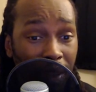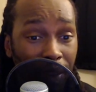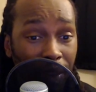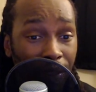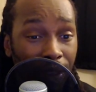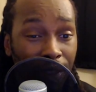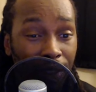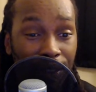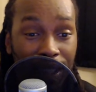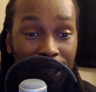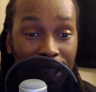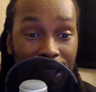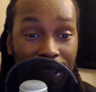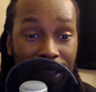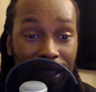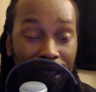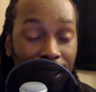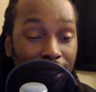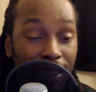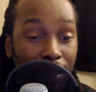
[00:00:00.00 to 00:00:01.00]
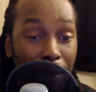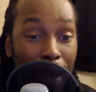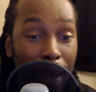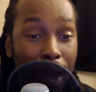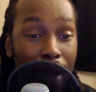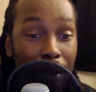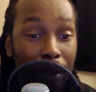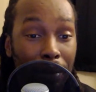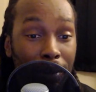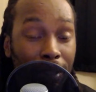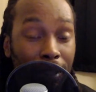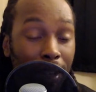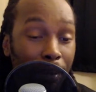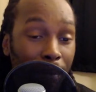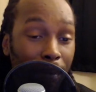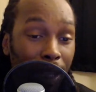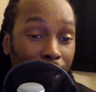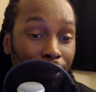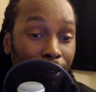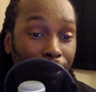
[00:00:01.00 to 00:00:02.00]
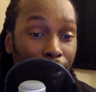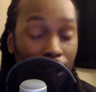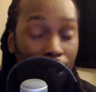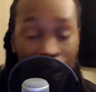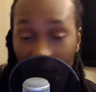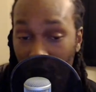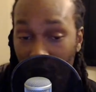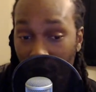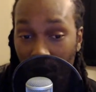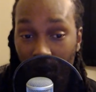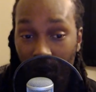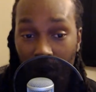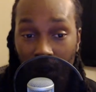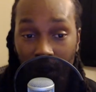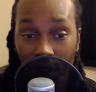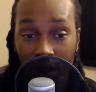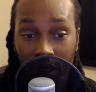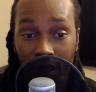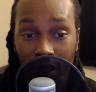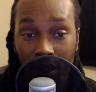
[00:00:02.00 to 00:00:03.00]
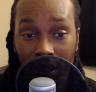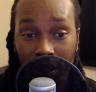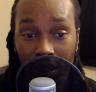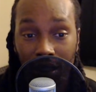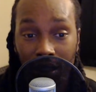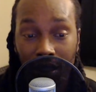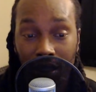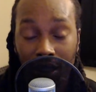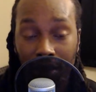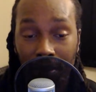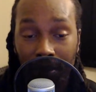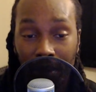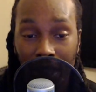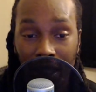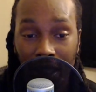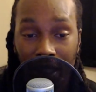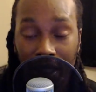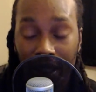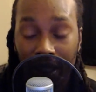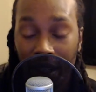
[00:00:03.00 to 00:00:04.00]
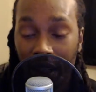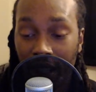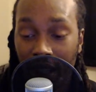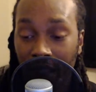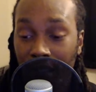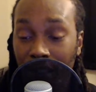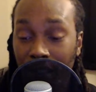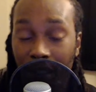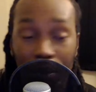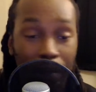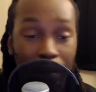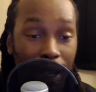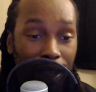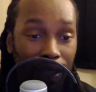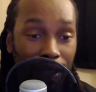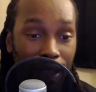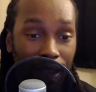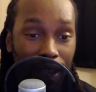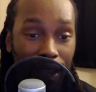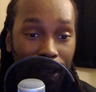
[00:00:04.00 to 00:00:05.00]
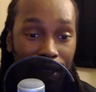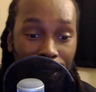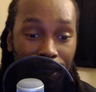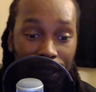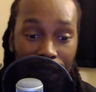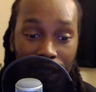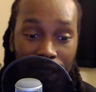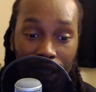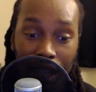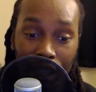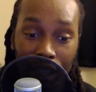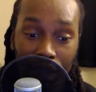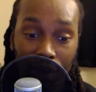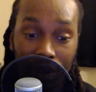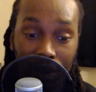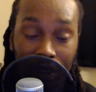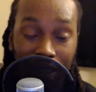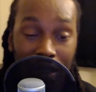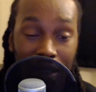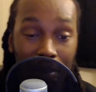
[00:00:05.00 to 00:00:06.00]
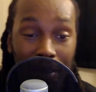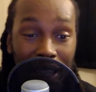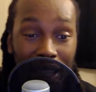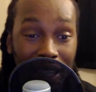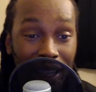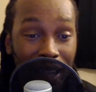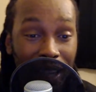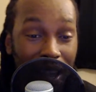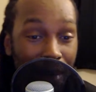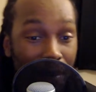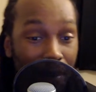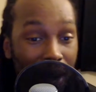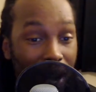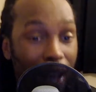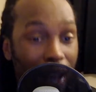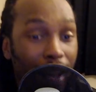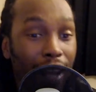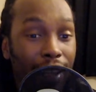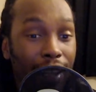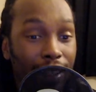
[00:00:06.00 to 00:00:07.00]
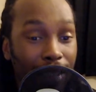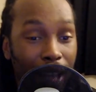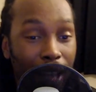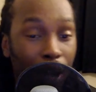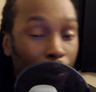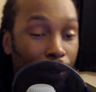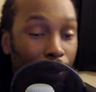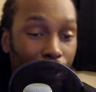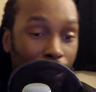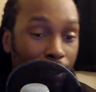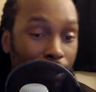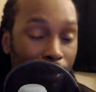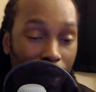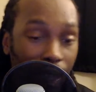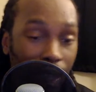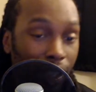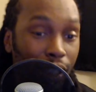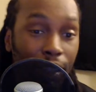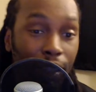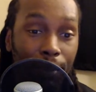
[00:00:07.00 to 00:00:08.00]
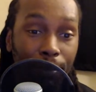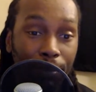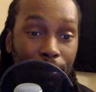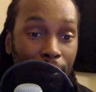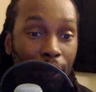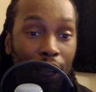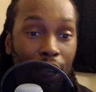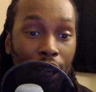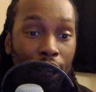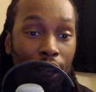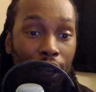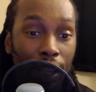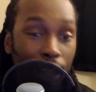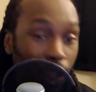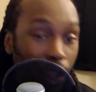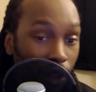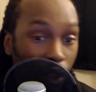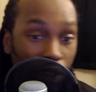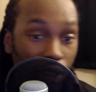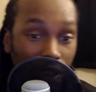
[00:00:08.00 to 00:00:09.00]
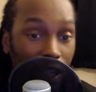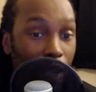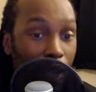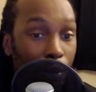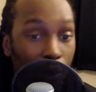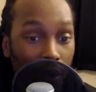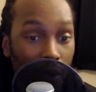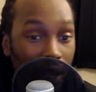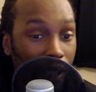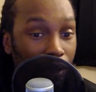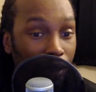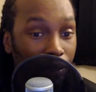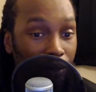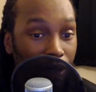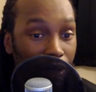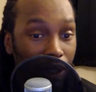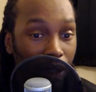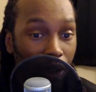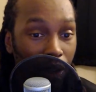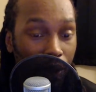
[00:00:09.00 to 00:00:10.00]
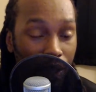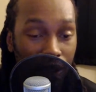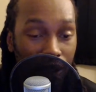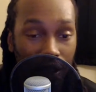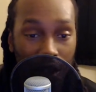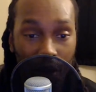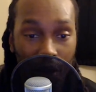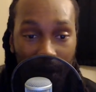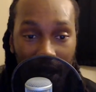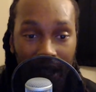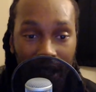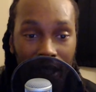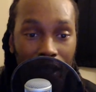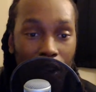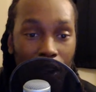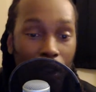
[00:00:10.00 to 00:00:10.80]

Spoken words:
50, 60 pounds. I mean, for Andre Ward to beat somebody like Anthony Joshua, to me, in my eyes, that would just make him an all-time great. He's already a